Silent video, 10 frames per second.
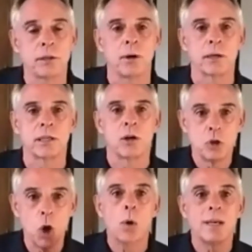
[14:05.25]
No
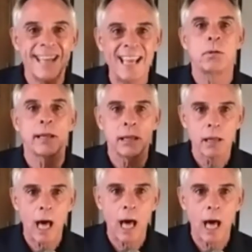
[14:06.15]
enabling
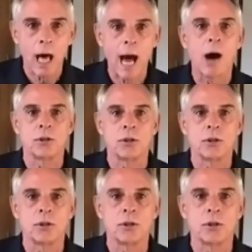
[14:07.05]
allowed. You can't
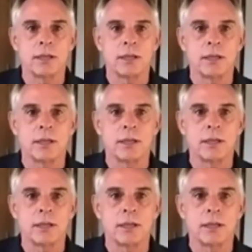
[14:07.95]
solve your kids'
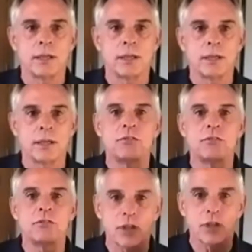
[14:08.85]
problems all
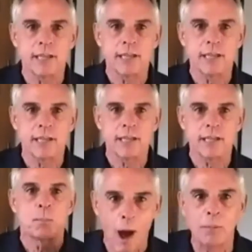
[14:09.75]
the time, because
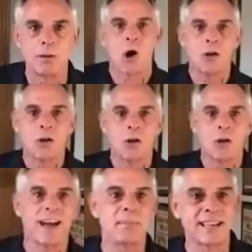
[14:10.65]
you know what? They're going to grow
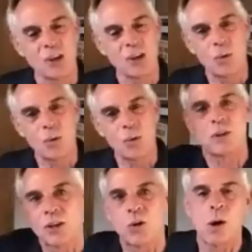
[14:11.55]
up to be adults that are
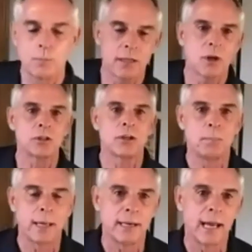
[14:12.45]
dependent on
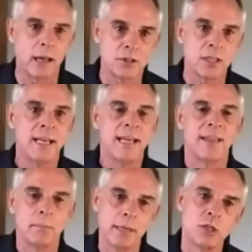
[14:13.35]
others. And that means
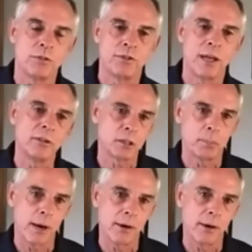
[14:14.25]
we failed as a parent.